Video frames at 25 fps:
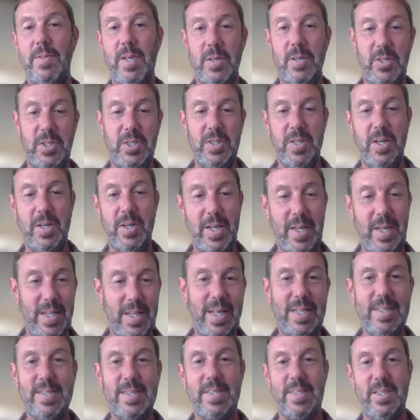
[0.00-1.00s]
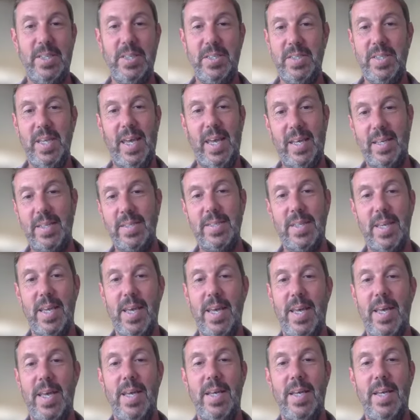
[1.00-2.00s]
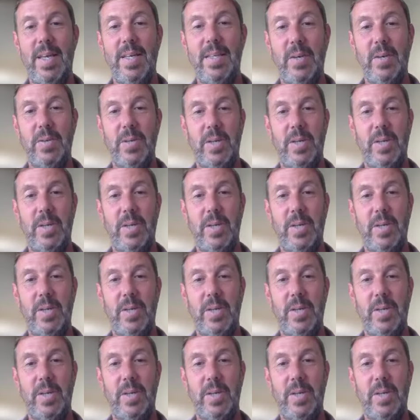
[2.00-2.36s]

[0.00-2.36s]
she's learning her letters. She's 6, so and